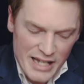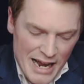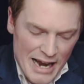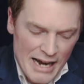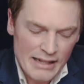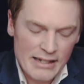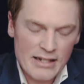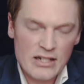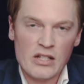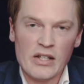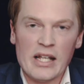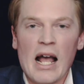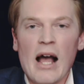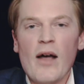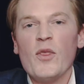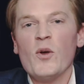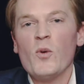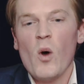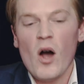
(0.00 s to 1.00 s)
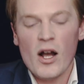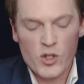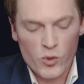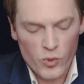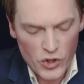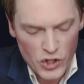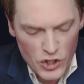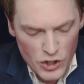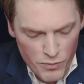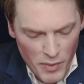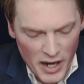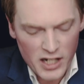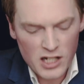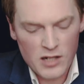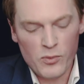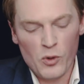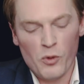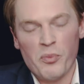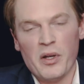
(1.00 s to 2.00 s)
carelessly otherwise
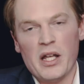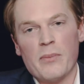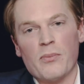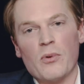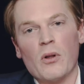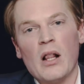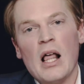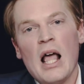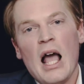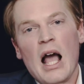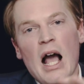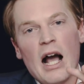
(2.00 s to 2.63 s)
respectable people